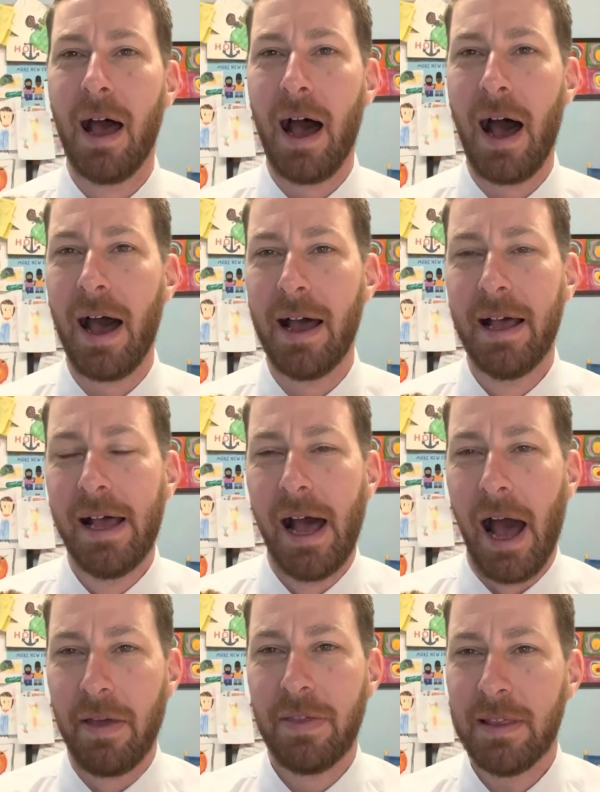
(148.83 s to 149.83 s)
Uh,
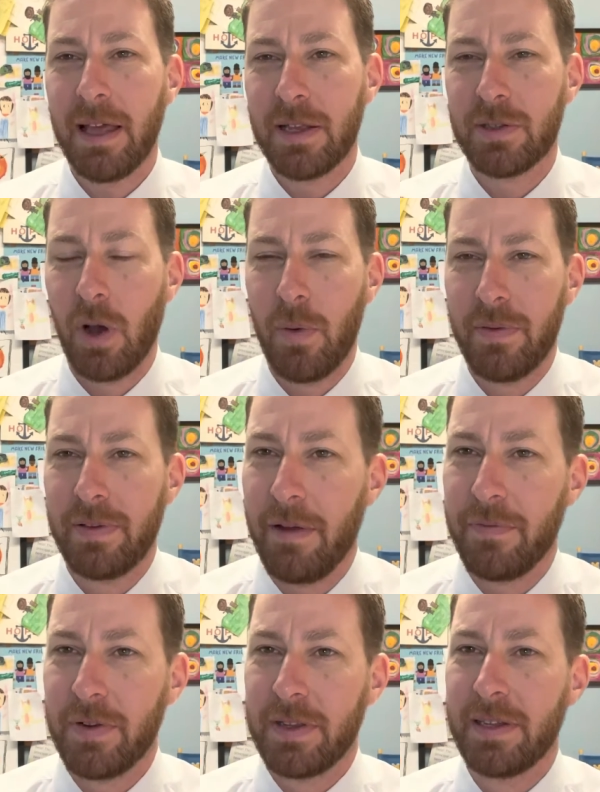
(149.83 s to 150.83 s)
I think that's all we've
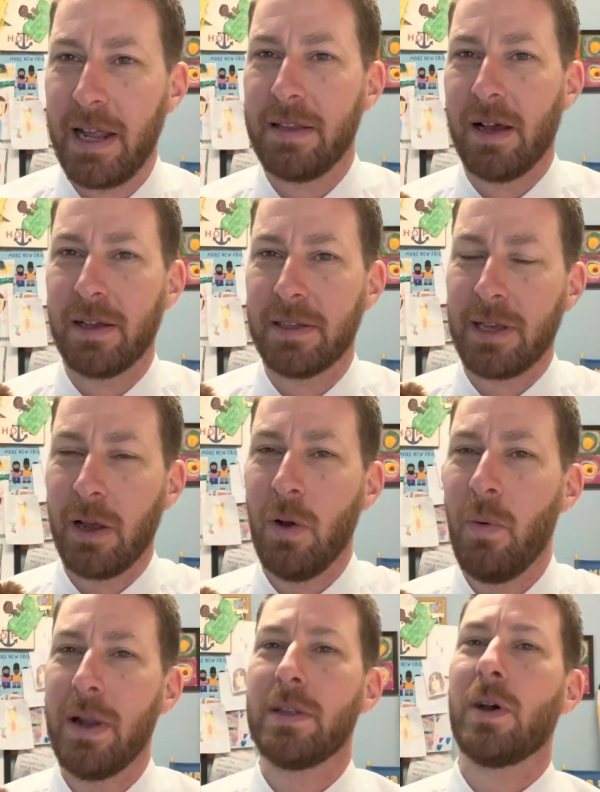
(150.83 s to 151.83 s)
got for today, Douglas. I
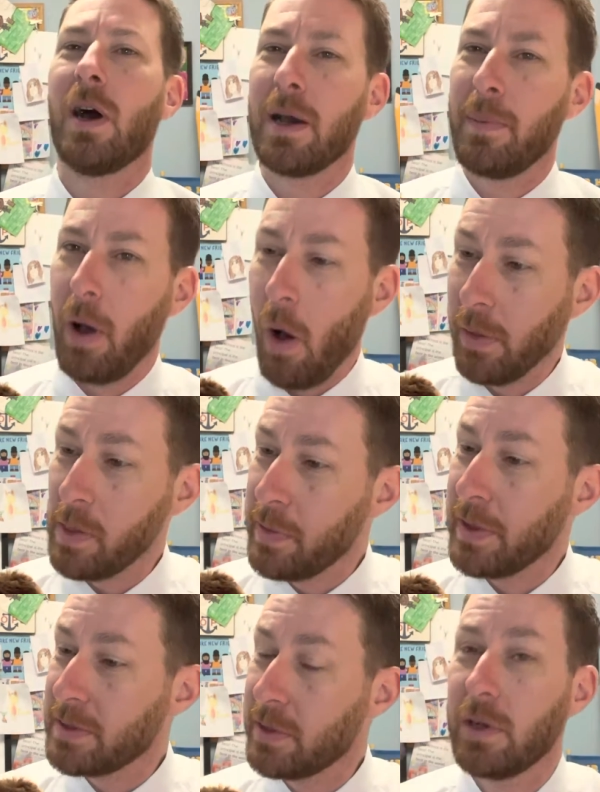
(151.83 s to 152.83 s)
don't want to talk about all the
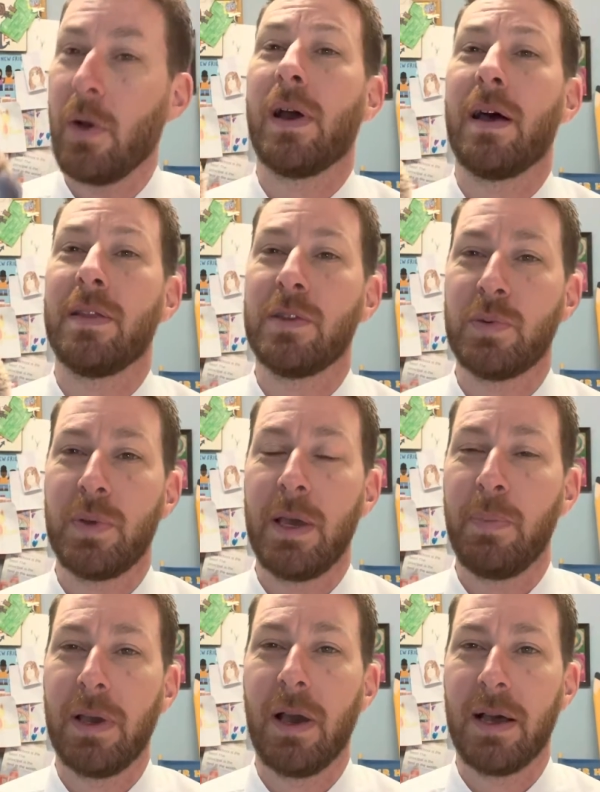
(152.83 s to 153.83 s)
things that are going on this
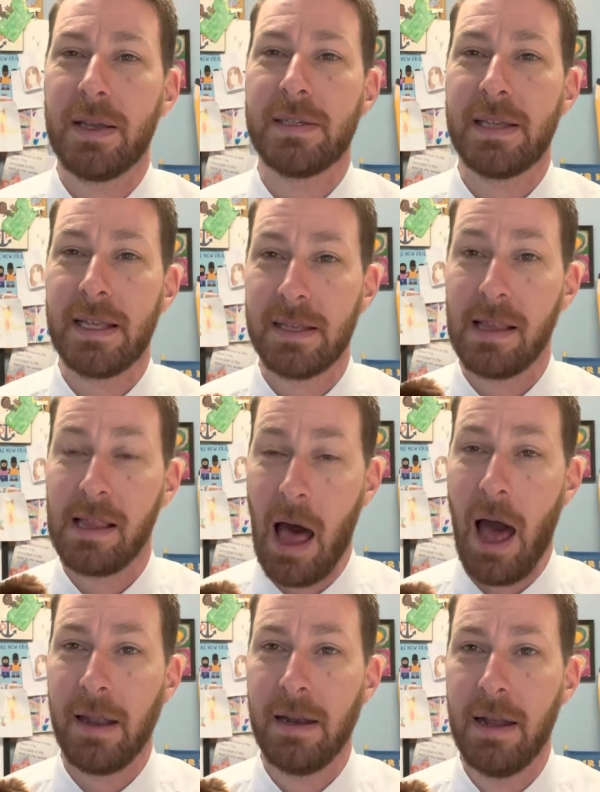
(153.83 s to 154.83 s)
week because it's a
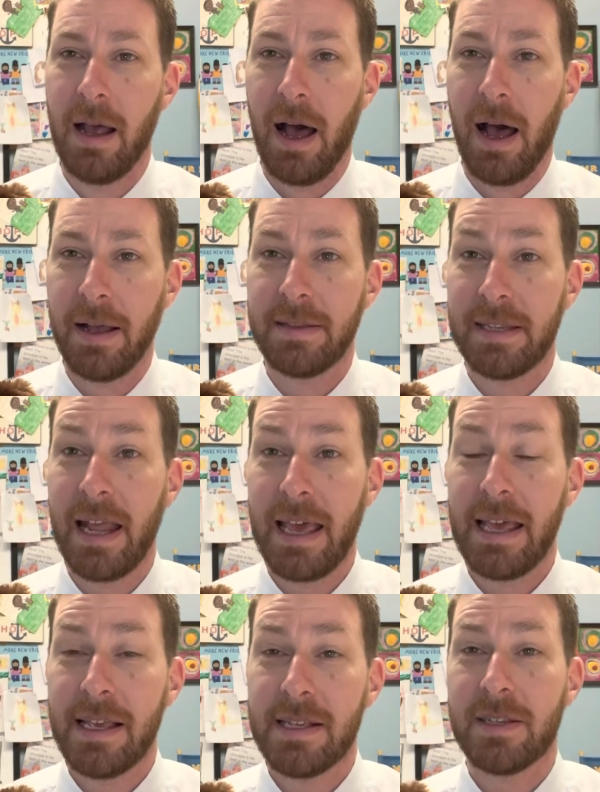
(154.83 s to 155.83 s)
lot. Uh, today
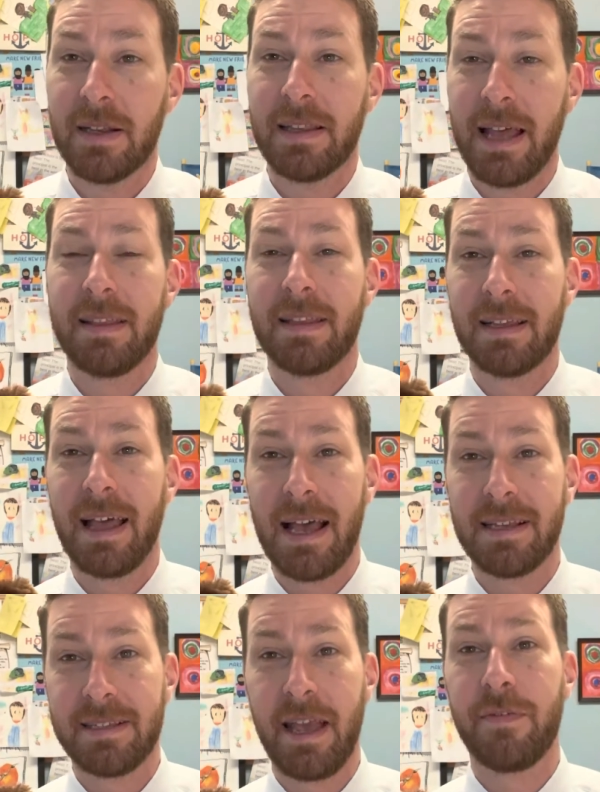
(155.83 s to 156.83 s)
is le- the
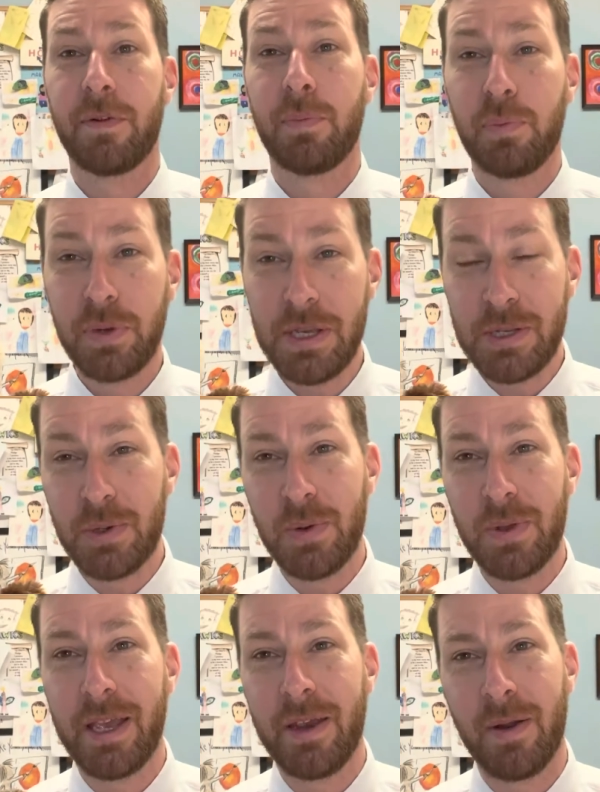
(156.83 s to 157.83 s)
last day for
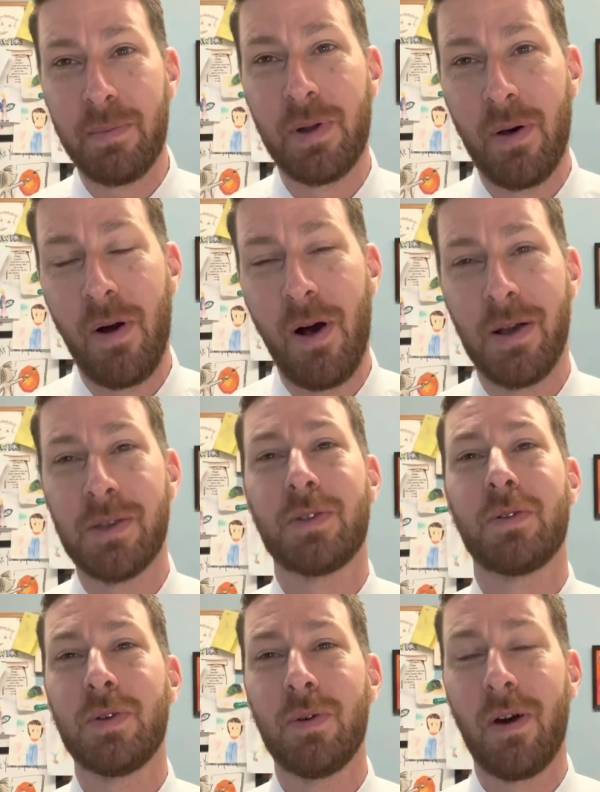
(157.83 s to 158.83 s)
preschool here at Merle Hall.
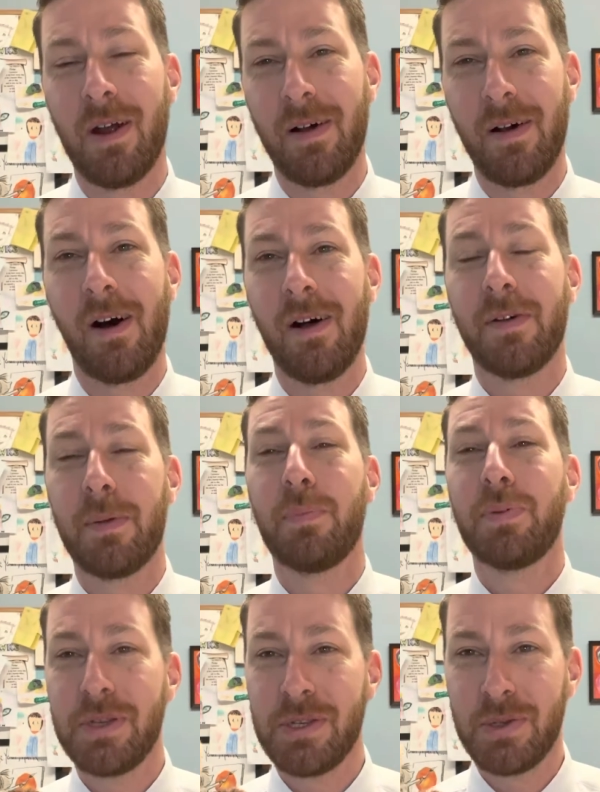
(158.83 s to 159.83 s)
So to all, all of our
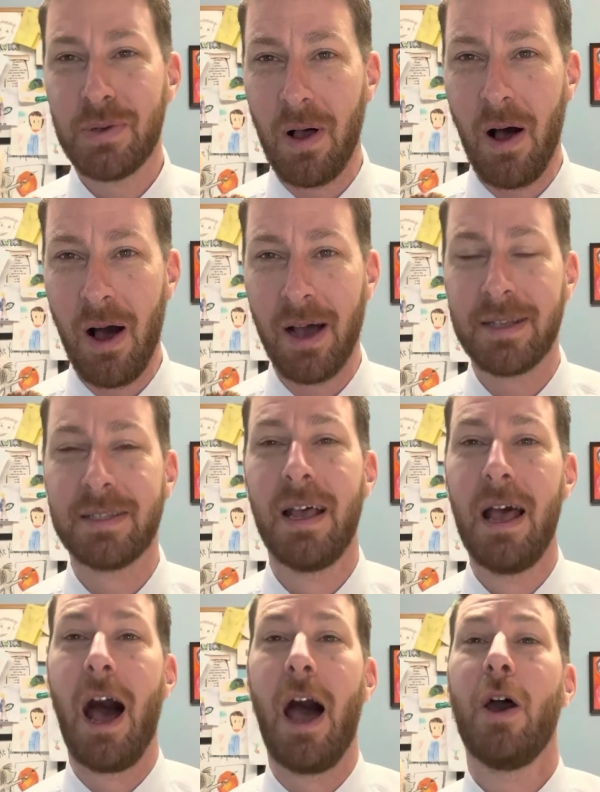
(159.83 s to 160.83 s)
preschool hawks,
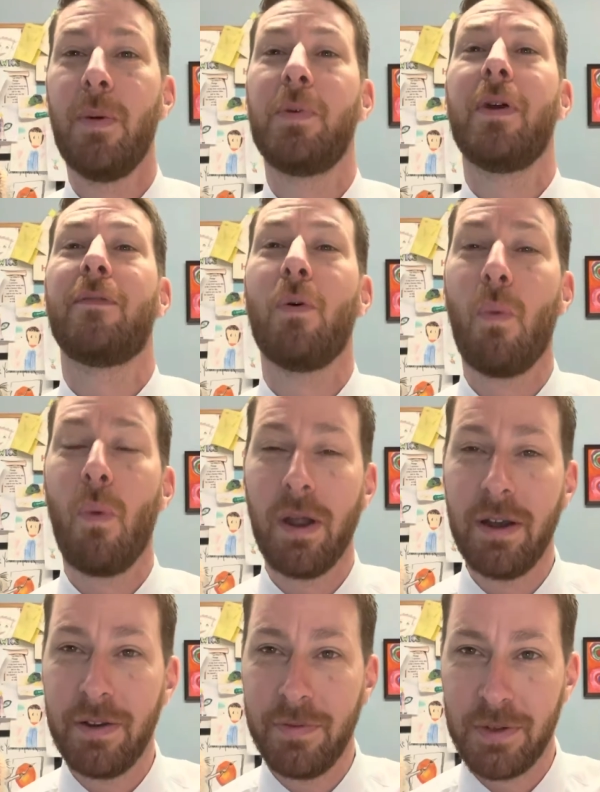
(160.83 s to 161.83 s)
I hope you have a
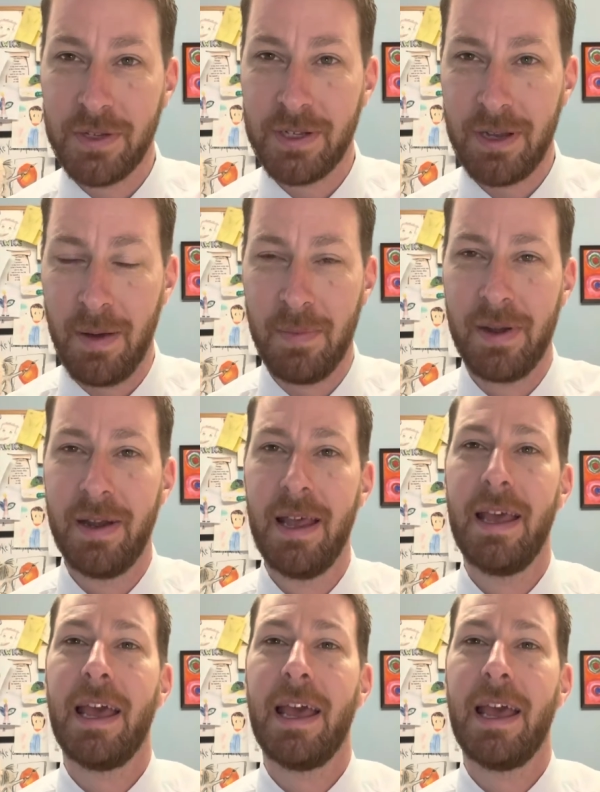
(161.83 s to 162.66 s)
wonderful summer.